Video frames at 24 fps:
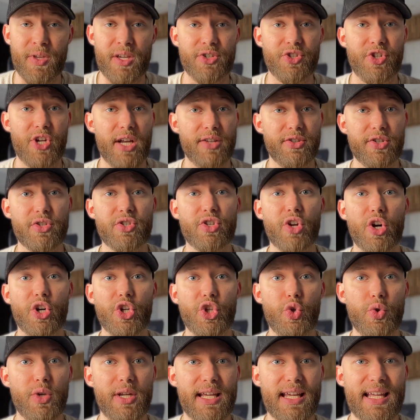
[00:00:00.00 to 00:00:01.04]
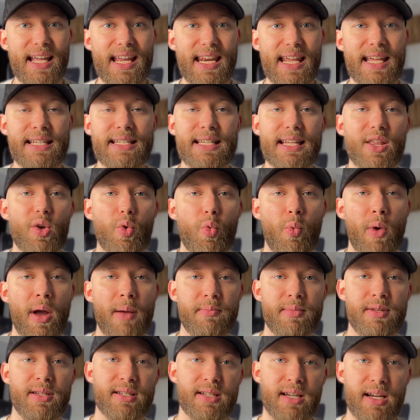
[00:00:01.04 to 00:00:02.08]
Chances are you didn't get into the
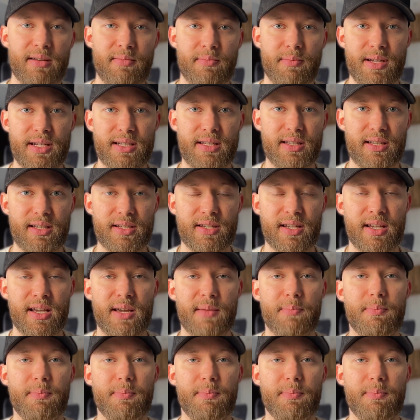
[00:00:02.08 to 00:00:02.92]
web design business